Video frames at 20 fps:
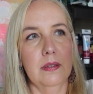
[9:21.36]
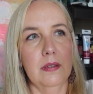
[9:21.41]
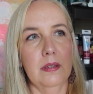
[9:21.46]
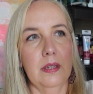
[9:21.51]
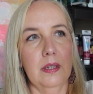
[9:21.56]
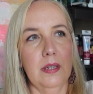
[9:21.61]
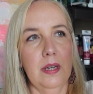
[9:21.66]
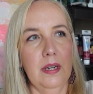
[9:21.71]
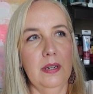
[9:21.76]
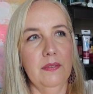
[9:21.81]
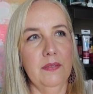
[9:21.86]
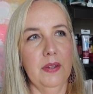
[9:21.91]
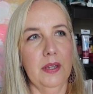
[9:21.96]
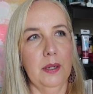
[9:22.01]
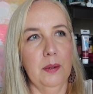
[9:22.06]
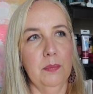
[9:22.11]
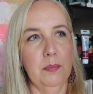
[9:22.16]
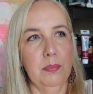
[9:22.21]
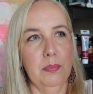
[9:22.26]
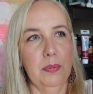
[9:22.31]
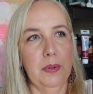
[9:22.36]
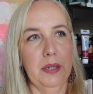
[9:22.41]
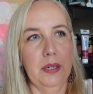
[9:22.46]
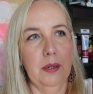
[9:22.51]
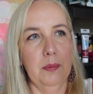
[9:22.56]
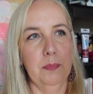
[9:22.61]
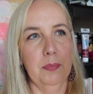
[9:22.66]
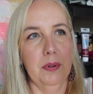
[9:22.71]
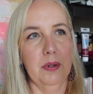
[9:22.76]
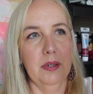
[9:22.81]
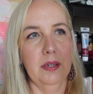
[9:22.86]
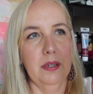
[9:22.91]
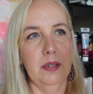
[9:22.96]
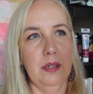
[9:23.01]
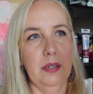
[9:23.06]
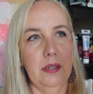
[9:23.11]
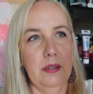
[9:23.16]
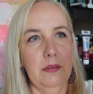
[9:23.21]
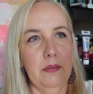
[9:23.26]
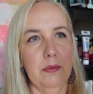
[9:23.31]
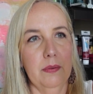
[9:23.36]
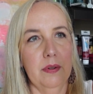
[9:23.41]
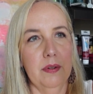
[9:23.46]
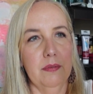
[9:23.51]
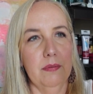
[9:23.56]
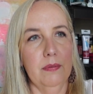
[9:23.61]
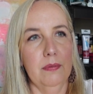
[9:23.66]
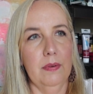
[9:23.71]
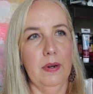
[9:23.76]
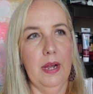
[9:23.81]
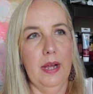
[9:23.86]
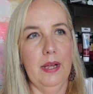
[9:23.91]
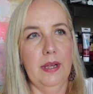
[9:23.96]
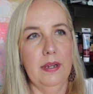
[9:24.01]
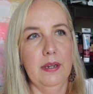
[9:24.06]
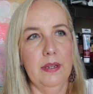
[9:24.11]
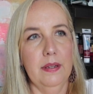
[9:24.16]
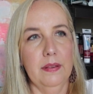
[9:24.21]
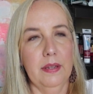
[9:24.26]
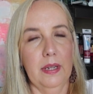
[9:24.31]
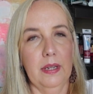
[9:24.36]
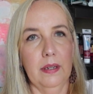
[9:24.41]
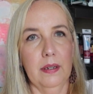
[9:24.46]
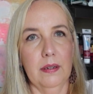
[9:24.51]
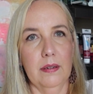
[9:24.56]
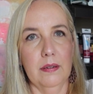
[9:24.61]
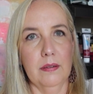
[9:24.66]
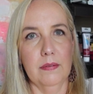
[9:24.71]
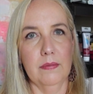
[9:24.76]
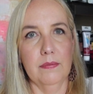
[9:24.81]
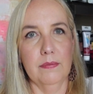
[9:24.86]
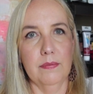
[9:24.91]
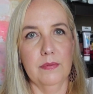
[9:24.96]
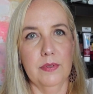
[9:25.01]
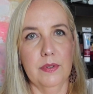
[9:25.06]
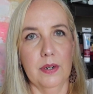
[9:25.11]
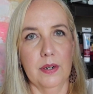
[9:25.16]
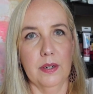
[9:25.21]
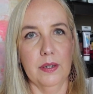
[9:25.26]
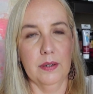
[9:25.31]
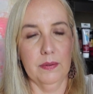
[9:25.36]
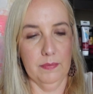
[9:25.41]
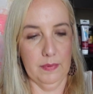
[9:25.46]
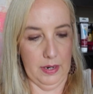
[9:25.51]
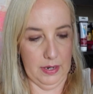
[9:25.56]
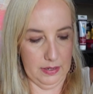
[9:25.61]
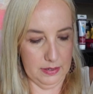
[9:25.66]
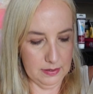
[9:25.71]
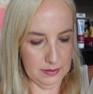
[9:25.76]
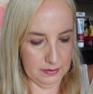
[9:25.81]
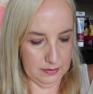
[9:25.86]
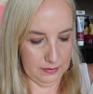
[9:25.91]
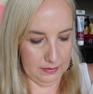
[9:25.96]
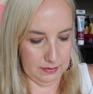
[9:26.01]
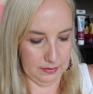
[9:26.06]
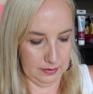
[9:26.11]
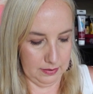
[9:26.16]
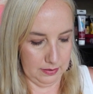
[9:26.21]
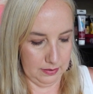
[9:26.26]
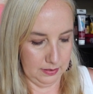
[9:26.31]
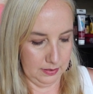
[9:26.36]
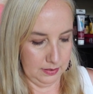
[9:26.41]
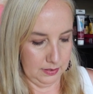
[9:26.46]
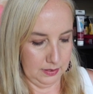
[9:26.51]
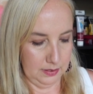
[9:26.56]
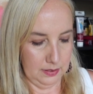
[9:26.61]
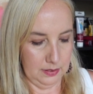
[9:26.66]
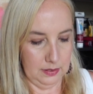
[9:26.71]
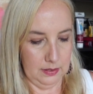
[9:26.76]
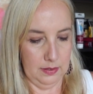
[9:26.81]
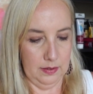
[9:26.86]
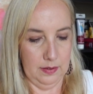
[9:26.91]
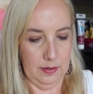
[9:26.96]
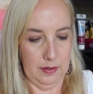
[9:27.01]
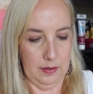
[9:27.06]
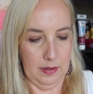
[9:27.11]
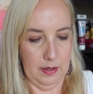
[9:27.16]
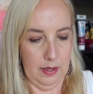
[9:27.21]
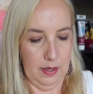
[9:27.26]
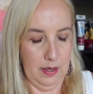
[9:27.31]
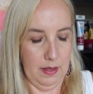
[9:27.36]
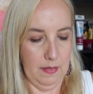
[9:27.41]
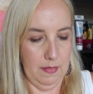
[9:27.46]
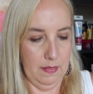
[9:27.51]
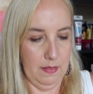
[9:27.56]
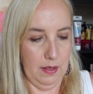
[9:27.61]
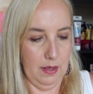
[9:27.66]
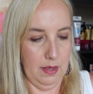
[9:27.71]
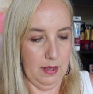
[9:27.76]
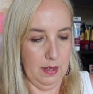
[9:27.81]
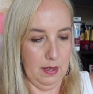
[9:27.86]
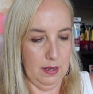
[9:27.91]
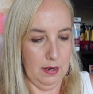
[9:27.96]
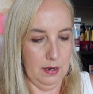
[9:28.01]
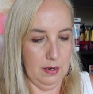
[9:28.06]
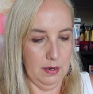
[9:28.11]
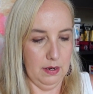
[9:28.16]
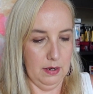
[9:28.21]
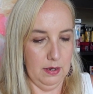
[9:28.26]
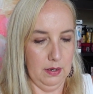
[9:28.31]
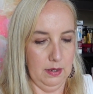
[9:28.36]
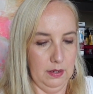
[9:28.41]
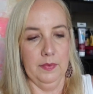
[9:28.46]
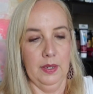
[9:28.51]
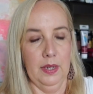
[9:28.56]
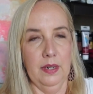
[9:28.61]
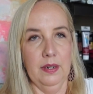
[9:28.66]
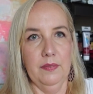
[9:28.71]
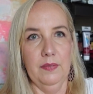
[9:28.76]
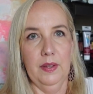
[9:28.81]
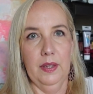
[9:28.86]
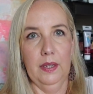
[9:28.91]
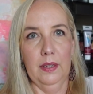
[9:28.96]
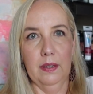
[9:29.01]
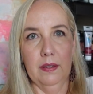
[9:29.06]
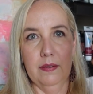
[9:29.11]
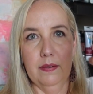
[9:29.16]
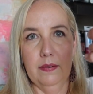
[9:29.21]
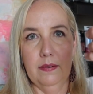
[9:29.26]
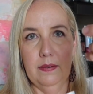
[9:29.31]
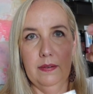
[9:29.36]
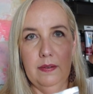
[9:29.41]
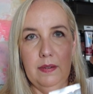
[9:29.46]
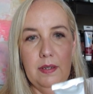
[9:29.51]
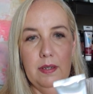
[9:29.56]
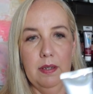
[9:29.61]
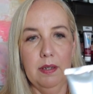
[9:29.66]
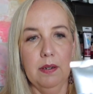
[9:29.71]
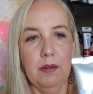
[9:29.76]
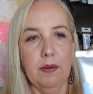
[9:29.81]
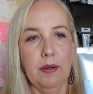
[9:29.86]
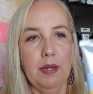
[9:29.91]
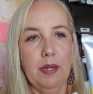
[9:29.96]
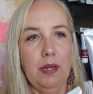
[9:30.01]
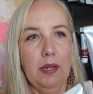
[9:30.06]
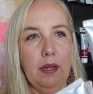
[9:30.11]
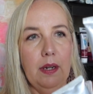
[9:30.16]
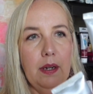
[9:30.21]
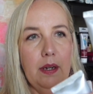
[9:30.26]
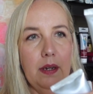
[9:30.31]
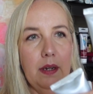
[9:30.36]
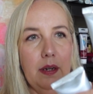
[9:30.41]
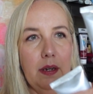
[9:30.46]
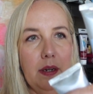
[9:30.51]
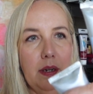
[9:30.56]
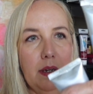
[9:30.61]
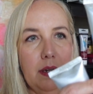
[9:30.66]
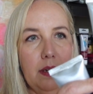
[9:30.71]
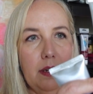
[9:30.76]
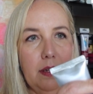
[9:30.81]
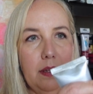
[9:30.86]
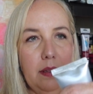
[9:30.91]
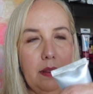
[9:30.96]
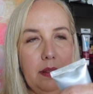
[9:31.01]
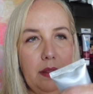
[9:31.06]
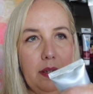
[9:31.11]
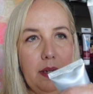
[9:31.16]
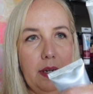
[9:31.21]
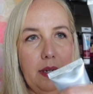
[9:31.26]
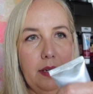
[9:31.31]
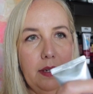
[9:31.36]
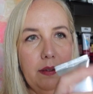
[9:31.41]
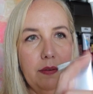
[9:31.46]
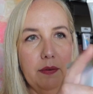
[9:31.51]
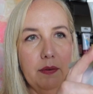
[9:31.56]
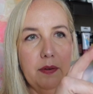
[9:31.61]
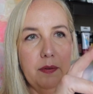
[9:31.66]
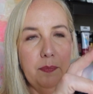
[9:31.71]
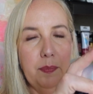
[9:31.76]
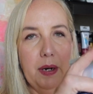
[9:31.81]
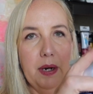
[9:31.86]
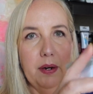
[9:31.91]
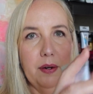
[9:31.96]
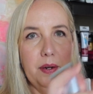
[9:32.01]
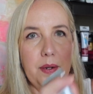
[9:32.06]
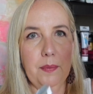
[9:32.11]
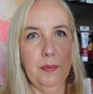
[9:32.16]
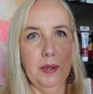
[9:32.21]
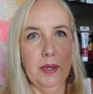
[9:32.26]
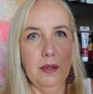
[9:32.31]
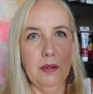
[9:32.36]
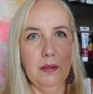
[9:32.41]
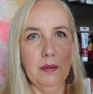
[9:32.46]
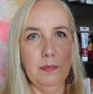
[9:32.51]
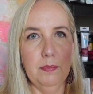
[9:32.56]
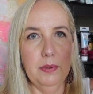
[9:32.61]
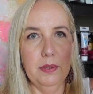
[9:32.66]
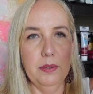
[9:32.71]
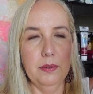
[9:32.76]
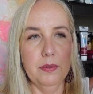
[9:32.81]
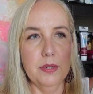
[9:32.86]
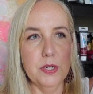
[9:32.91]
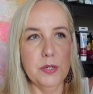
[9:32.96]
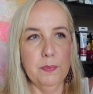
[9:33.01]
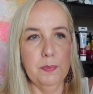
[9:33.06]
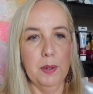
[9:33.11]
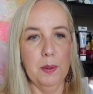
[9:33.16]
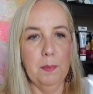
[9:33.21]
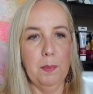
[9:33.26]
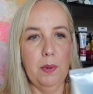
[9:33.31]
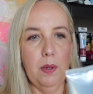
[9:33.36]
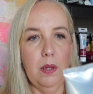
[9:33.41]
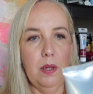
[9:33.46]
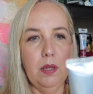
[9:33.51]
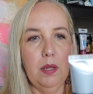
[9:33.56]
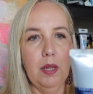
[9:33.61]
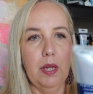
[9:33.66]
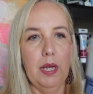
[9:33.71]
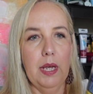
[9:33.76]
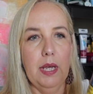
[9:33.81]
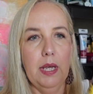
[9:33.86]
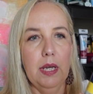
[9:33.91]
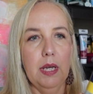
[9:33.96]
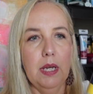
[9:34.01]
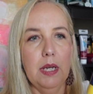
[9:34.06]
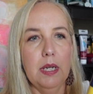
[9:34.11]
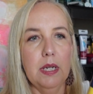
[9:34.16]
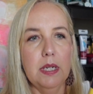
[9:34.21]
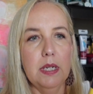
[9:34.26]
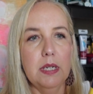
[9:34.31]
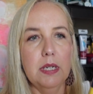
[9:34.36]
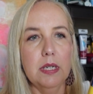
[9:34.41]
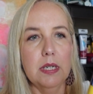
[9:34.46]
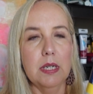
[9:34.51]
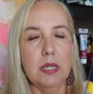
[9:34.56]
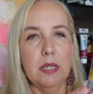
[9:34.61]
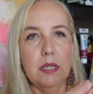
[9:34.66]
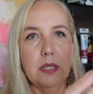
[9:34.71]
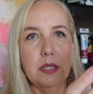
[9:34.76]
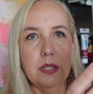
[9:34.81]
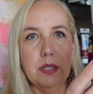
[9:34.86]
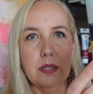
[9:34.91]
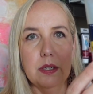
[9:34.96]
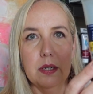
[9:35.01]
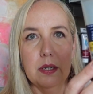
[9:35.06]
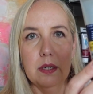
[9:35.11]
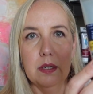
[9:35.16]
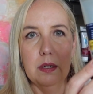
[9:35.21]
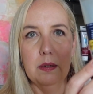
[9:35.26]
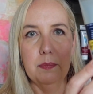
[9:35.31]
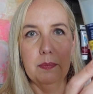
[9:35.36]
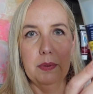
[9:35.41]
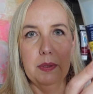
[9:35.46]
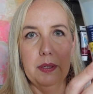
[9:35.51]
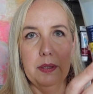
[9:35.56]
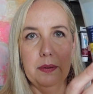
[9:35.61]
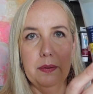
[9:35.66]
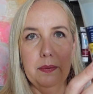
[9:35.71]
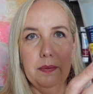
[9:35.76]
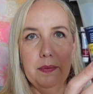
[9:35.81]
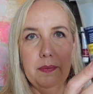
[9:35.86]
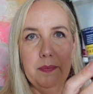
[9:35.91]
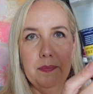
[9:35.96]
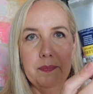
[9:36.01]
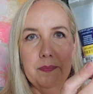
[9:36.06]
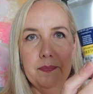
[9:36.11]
They're kind of like a brick burgundy sort of red and like a dark rust. And then kind of like a sea green, a light sort of periwinkle bluish purple, and a dark blue.